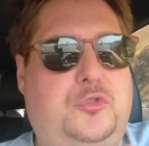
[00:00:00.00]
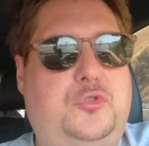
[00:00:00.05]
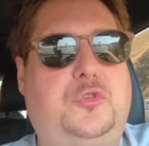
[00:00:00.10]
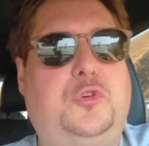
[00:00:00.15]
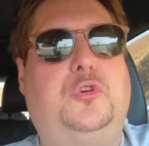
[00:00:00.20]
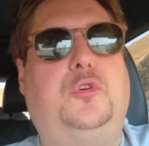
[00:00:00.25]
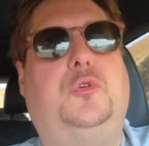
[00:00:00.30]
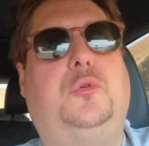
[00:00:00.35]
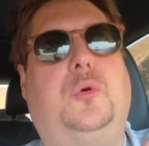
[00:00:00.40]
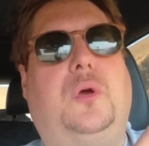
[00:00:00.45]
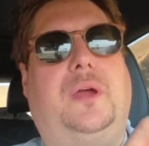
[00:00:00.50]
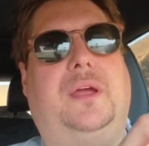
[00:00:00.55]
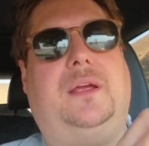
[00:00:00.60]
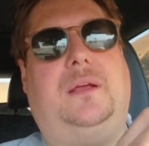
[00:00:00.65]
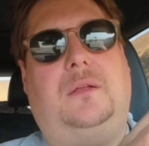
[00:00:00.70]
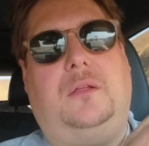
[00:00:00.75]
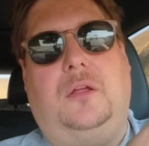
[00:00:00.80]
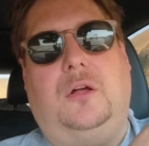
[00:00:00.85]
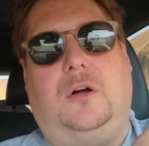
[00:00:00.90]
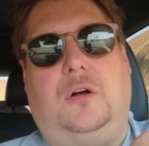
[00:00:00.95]
do a
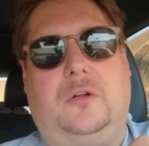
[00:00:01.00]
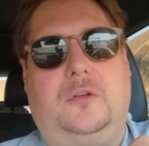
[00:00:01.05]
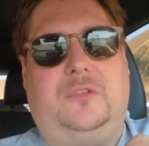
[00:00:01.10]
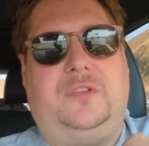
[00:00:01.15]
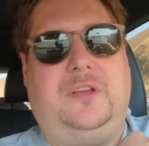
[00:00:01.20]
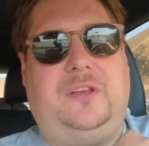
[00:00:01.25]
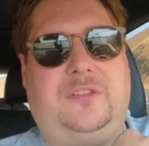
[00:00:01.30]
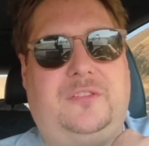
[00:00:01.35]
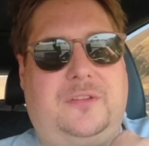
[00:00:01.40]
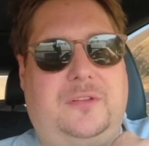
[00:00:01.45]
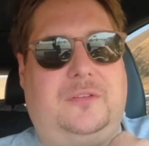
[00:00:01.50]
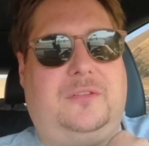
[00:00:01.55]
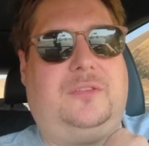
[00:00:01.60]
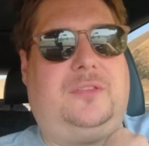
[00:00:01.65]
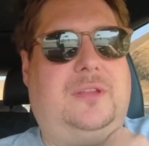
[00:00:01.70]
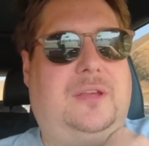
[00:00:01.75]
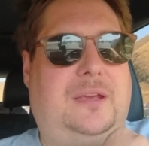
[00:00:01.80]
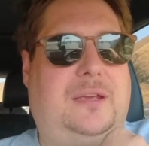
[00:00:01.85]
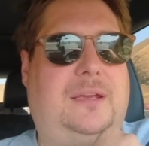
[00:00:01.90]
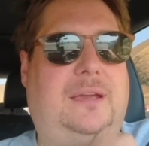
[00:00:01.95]
long distance
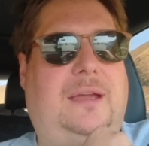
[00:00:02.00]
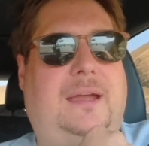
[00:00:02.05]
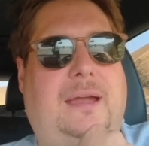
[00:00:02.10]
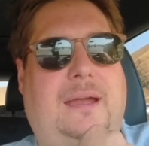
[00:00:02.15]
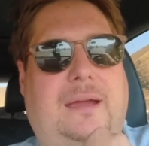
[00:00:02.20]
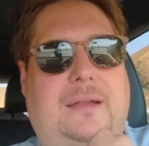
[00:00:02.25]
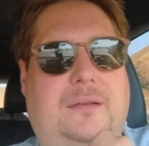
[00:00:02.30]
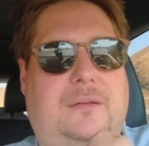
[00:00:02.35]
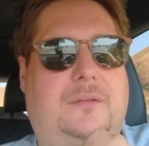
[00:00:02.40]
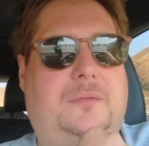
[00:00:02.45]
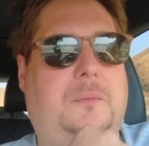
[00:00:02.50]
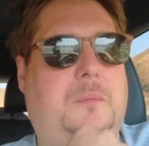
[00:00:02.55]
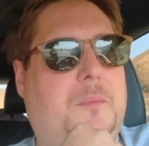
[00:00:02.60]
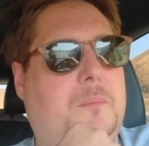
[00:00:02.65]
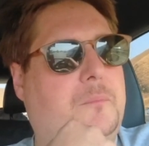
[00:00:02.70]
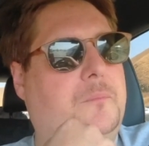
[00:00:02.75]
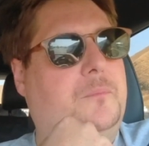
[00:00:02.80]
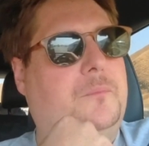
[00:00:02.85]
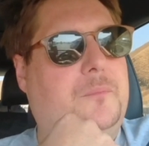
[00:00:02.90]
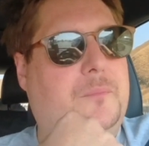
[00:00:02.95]
thing, and
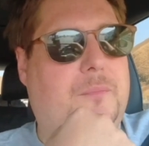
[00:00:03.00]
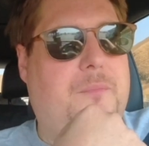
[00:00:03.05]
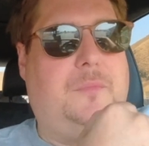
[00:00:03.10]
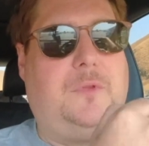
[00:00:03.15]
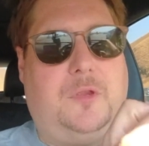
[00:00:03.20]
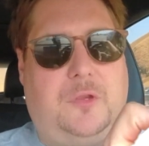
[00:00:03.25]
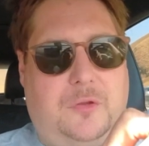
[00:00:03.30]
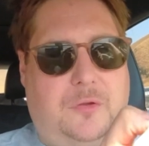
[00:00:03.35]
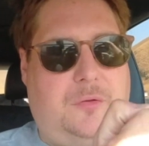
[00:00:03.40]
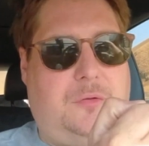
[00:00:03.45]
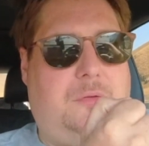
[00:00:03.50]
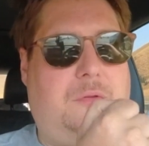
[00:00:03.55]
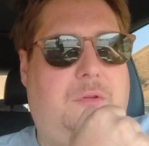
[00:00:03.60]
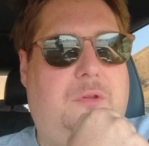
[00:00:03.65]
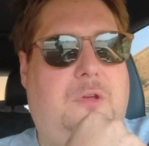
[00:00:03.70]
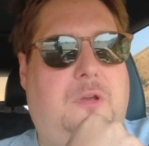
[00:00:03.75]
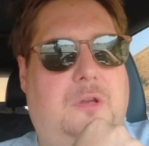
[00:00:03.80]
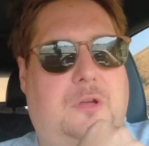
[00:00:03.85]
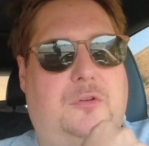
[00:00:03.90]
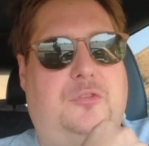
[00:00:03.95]

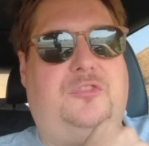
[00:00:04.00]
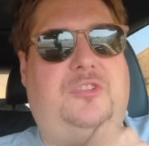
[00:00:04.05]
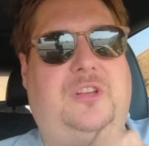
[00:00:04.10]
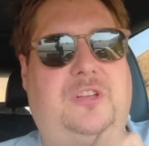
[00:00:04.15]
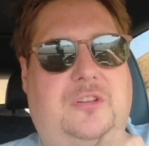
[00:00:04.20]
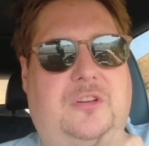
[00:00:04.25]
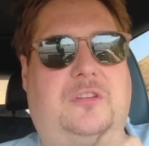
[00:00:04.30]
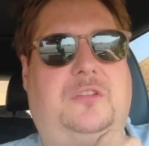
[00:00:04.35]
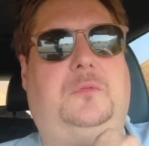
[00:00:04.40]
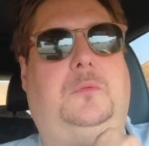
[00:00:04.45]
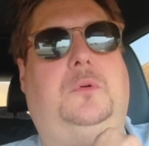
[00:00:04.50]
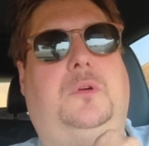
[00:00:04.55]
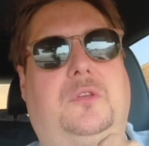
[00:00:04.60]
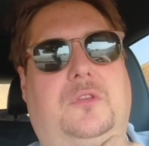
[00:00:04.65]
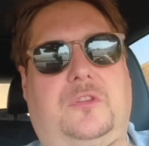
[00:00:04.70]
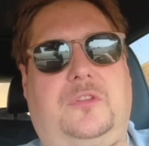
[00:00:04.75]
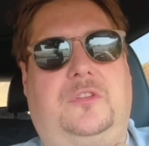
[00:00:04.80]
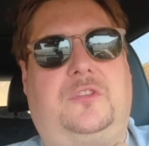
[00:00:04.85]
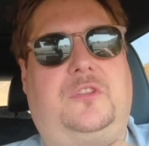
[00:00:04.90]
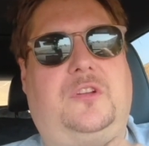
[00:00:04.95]
you know, she doesn't
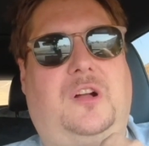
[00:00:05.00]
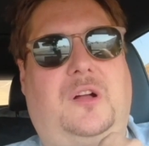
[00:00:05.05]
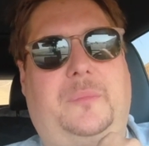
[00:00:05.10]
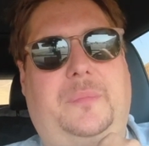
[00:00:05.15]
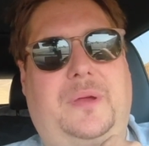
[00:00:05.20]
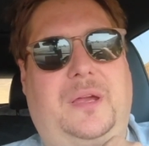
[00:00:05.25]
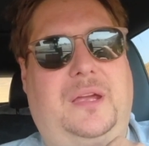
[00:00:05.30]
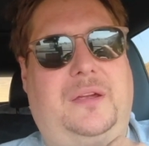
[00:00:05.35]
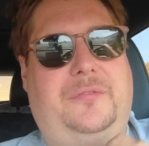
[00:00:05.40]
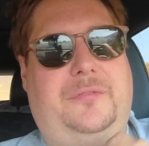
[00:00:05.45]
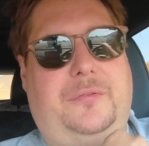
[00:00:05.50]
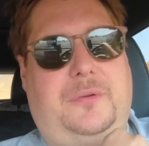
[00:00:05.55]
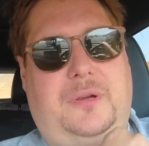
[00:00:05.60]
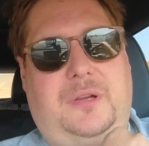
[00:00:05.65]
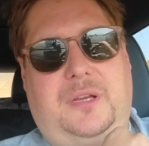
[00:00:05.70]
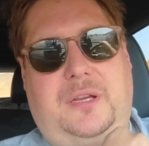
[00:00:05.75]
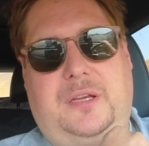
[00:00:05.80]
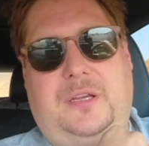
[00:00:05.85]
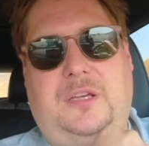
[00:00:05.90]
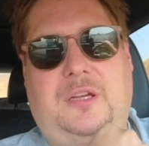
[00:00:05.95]
want to stop
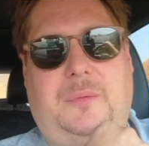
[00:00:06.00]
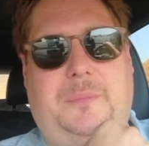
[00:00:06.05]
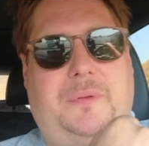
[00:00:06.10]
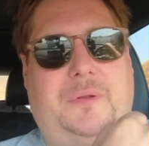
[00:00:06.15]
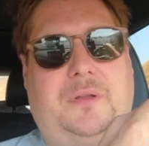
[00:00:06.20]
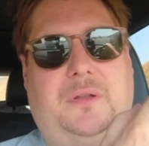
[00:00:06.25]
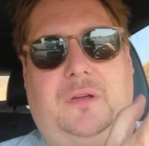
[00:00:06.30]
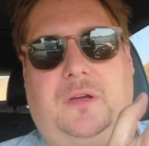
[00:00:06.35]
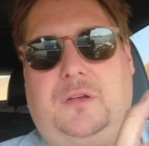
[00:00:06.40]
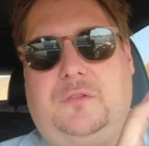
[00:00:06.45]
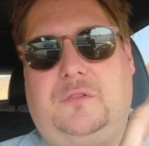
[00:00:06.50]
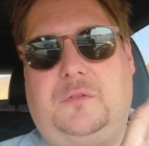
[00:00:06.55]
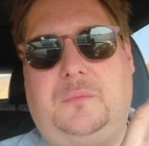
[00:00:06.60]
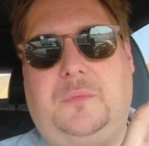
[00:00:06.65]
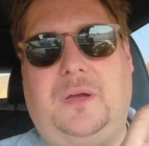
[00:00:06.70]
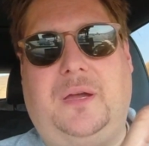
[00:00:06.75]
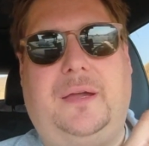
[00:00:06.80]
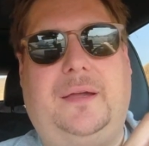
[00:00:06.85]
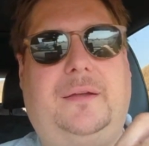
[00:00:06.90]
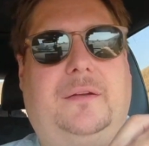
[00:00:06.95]
every couple of 100
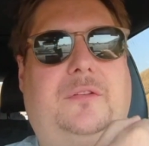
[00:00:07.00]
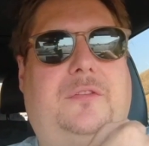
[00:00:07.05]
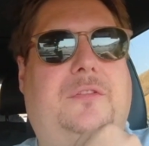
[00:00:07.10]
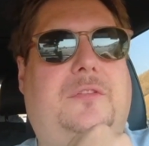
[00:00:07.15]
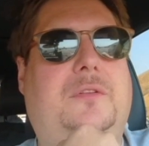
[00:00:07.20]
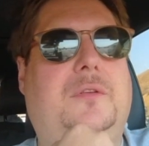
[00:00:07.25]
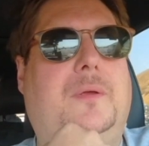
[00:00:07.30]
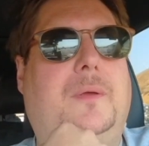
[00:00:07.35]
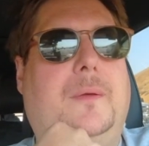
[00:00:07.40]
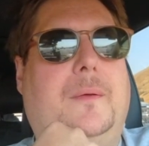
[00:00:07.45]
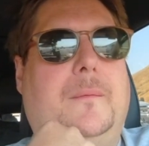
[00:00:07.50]
miles.